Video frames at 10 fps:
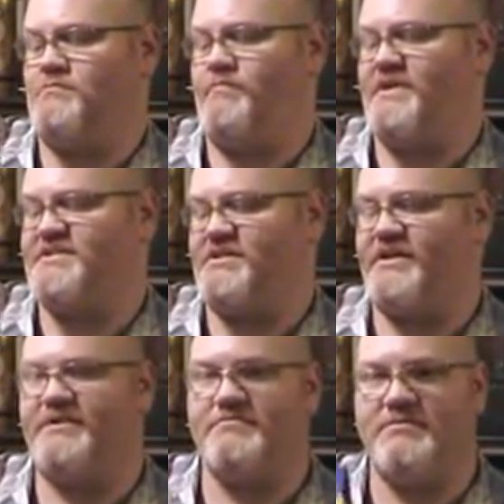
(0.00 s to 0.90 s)

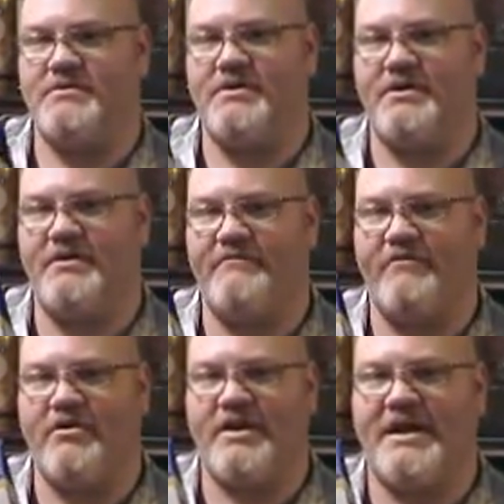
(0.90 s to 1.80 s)
basically it
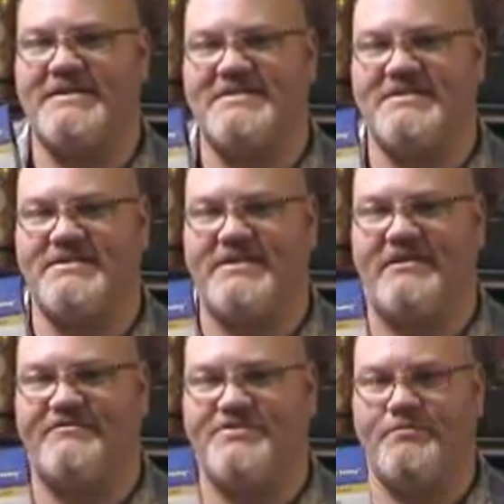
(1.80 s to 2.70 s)
vulcanizes
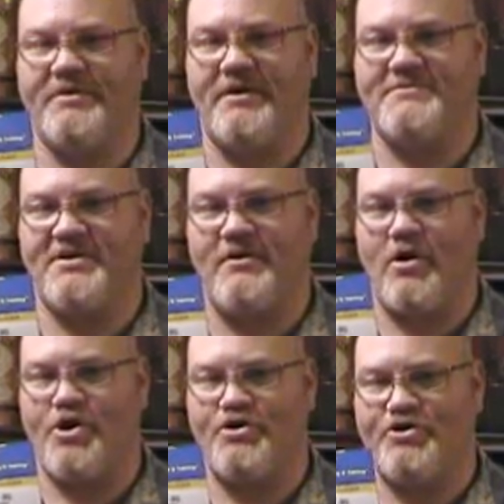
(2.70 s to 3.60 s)
itself, so it becomes
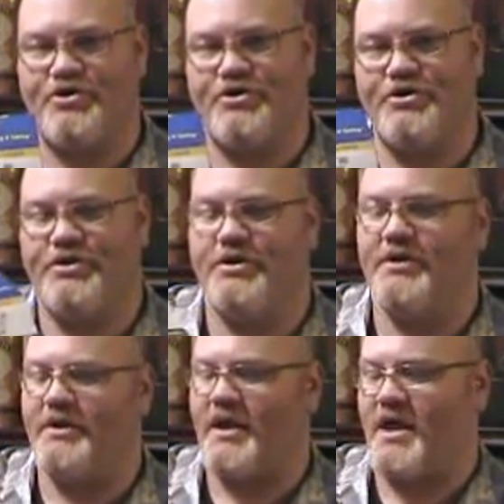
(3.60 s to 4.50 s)
harder
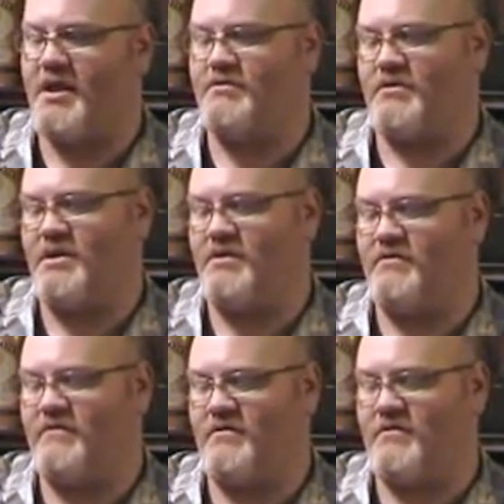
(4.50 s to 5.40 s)
and
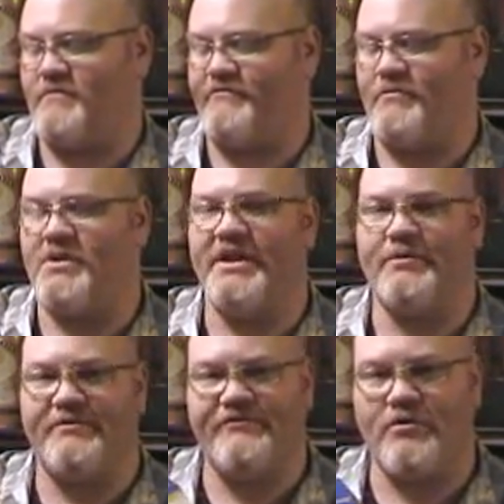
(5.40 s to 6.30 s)
from a
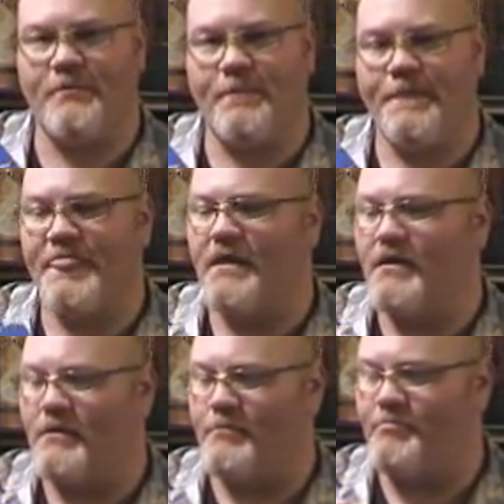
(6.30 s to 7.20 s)
liquid form,
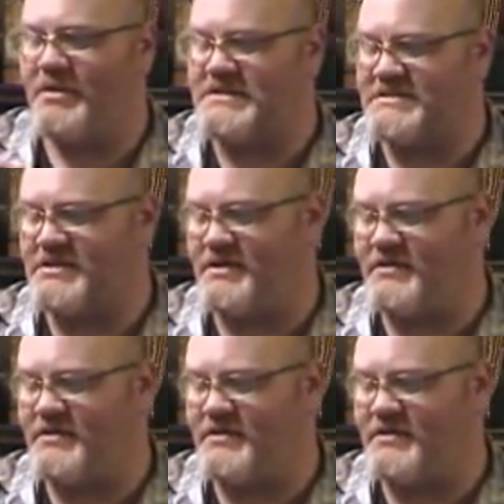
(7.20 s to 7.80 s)
but